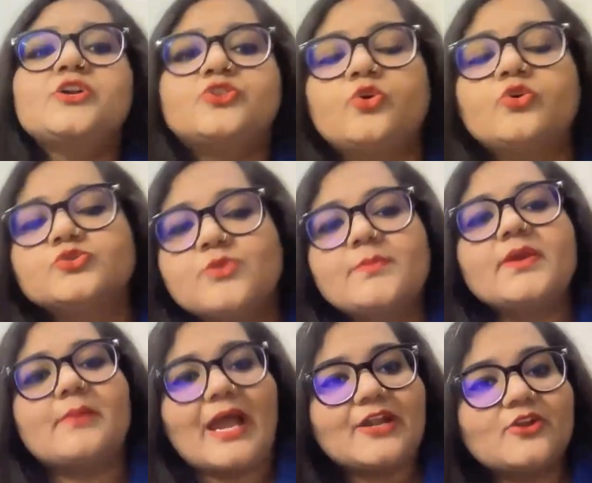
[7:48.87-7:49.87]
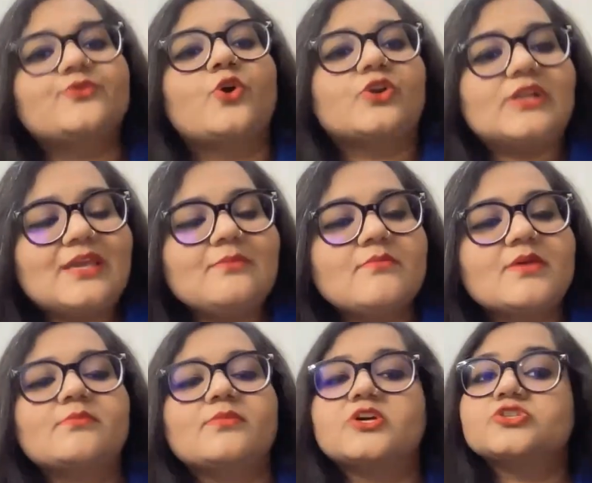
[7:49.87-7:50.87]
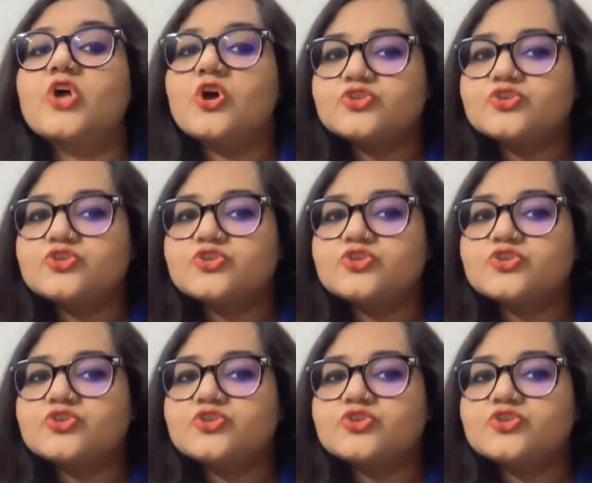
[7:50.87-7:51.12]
Those will be kind of your team members.